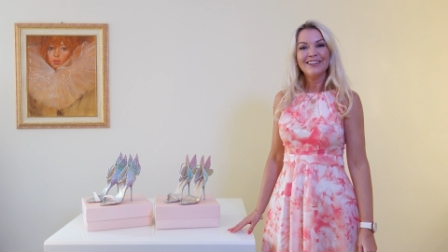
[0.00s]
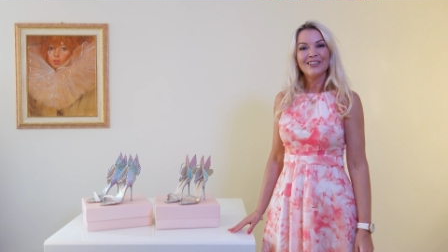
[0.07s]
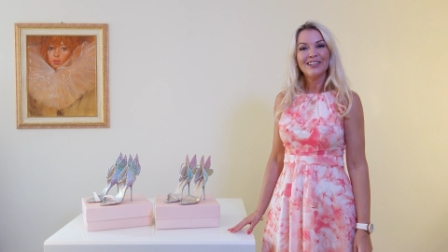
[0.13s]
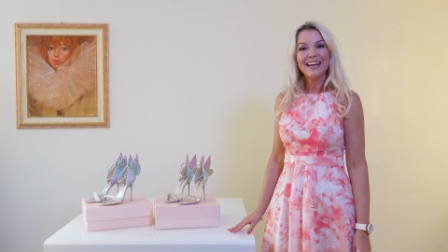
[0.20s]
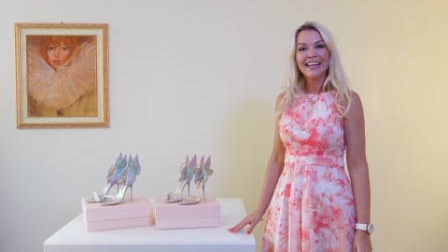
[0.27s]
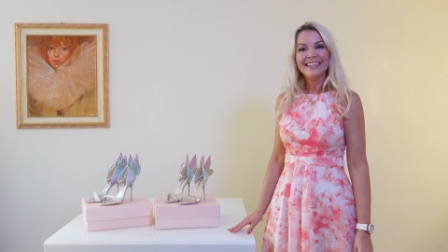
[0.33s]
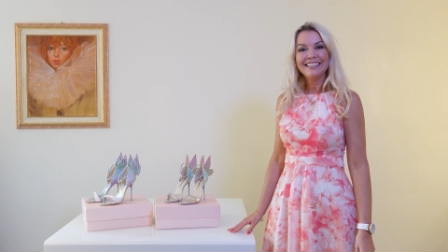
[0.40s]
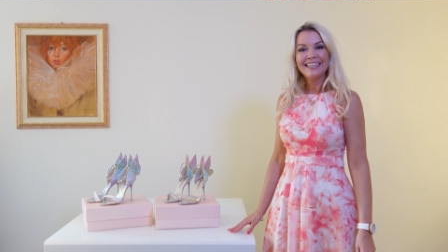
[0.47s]
all,
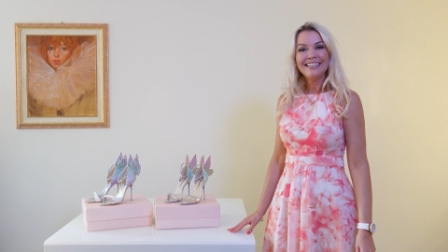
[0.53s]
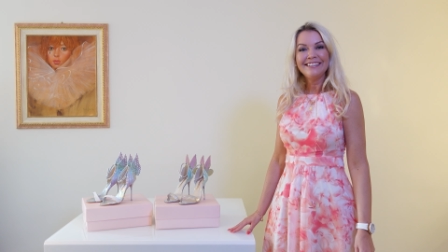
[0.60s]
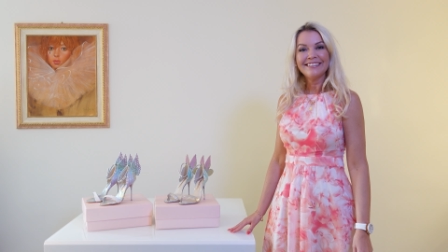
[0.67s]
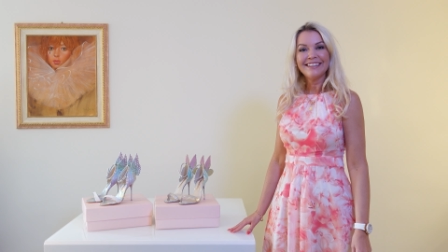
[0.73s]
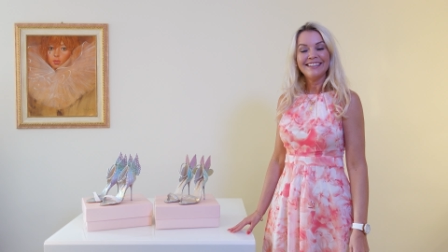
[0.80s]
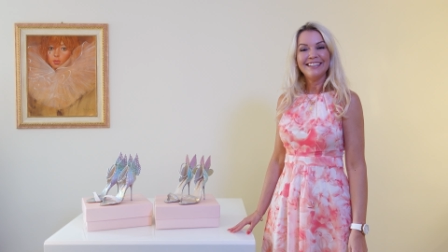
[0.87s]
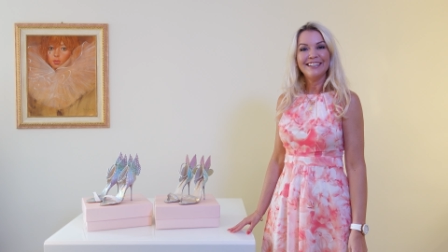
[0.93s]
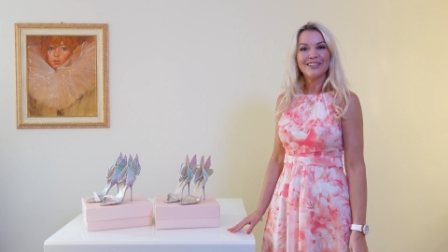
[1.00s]

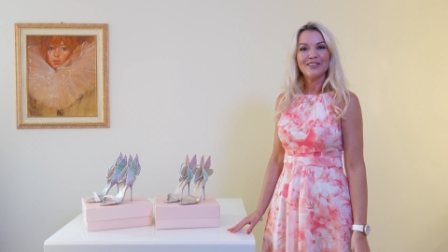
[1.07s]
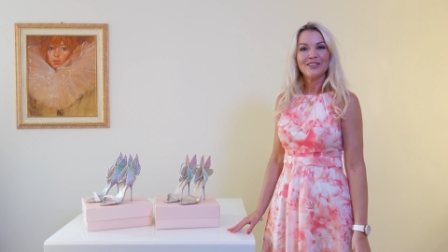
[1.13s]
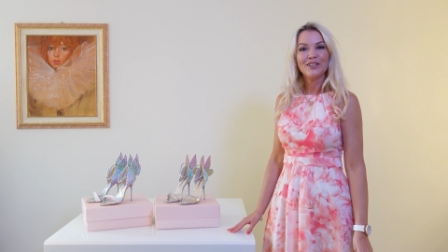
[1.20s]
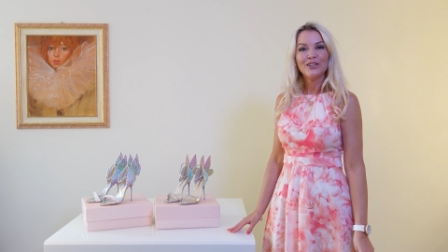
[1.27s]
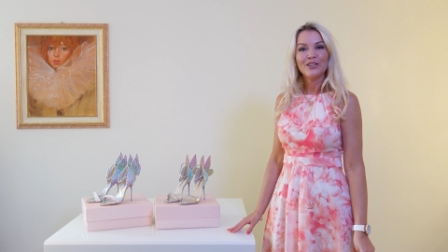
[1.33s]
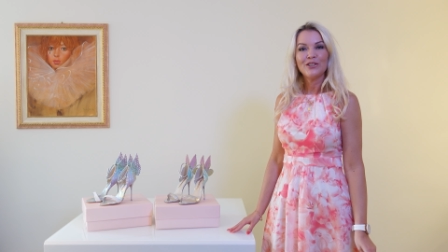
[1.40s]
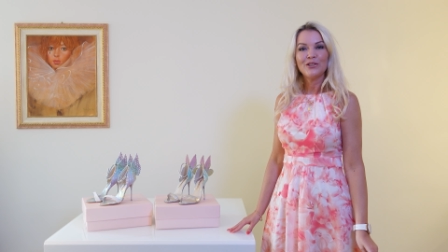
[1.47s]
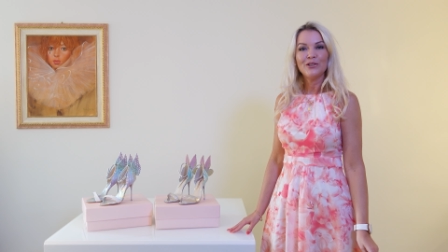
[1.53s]
Liesa here.
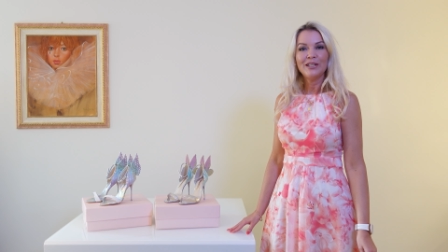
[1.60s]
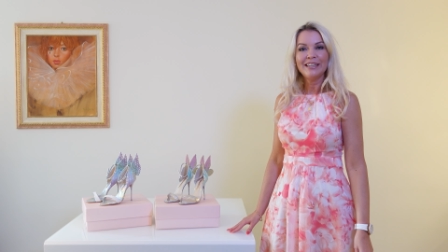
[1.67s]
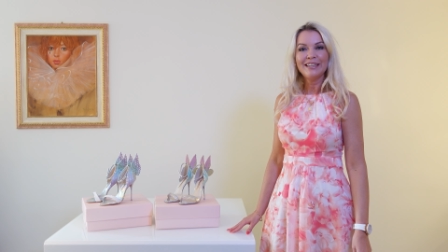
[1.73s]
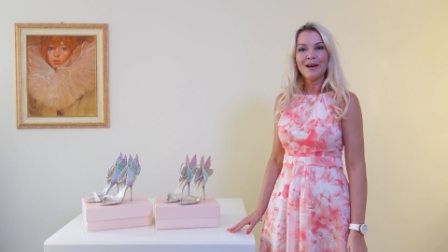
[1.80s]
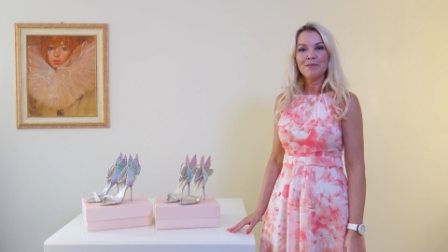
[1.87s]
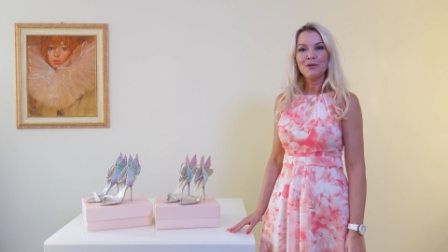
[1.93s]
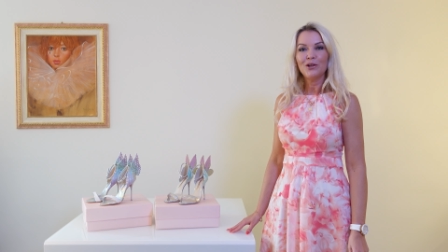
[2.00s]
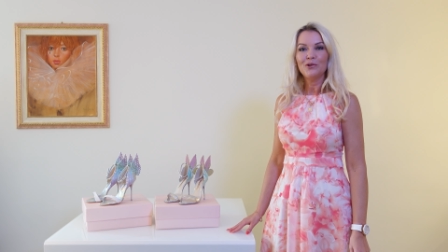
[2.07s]
Today
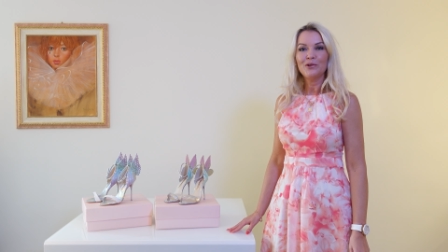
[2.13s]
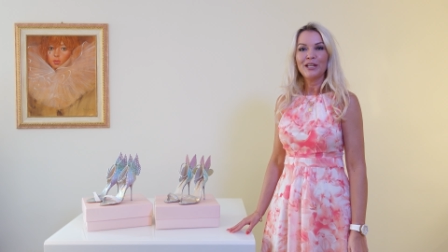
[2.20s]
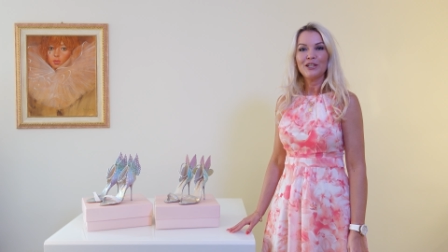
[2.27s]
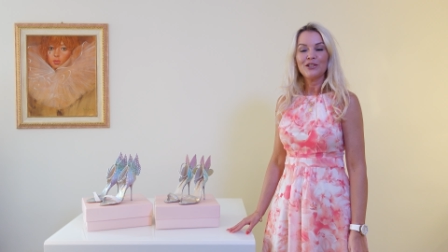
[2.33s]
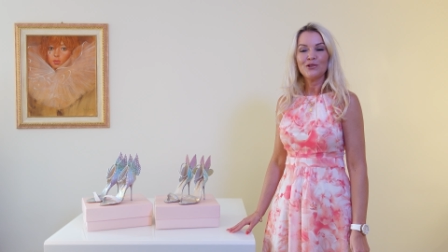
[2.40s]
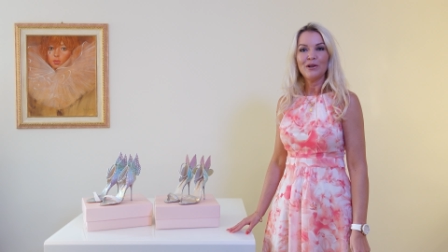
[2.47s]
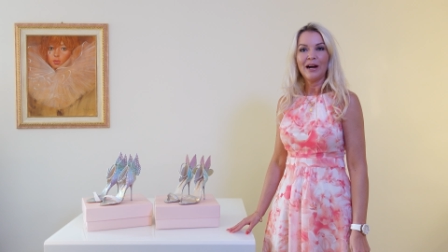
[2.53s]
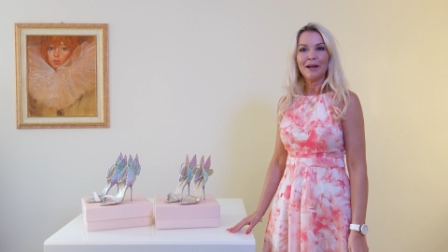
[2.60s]
I'm going
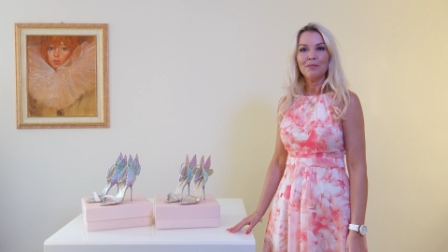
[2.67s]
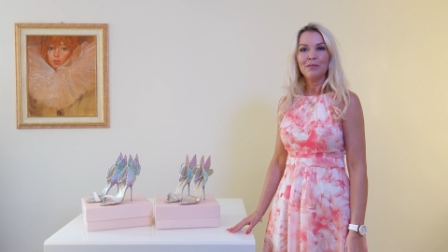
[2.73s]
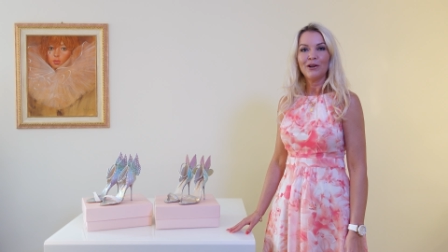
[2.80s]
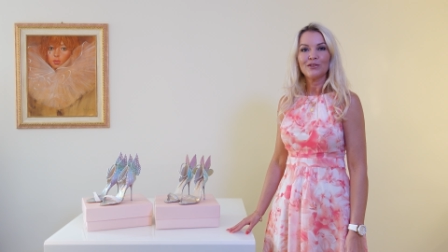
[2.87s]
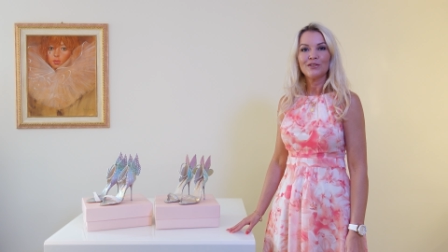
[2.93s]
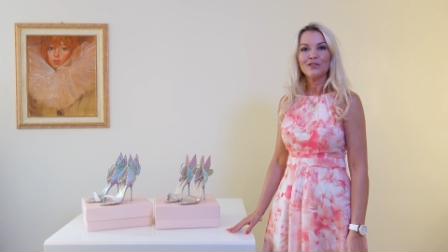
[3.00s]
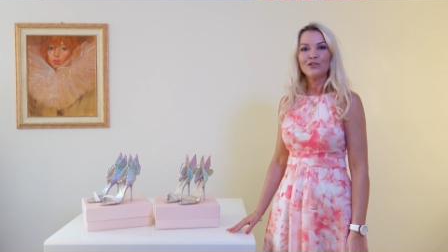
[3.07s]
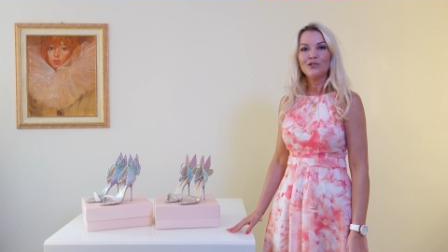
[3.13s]
to
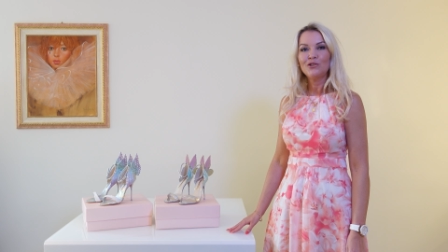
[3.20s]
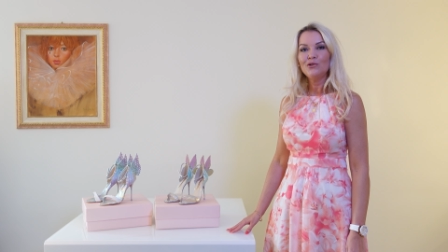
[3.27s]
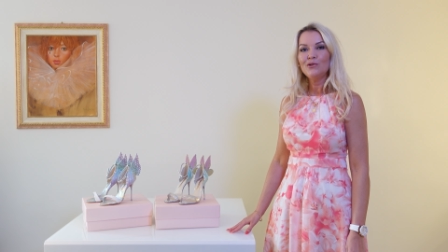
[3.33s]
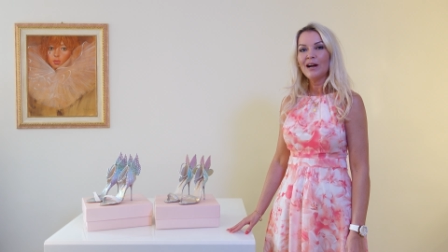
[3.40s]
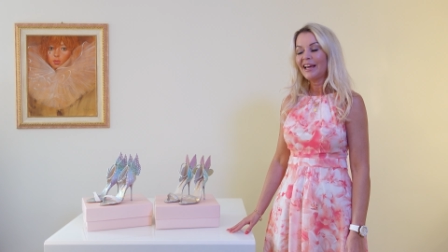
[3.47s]
unbox two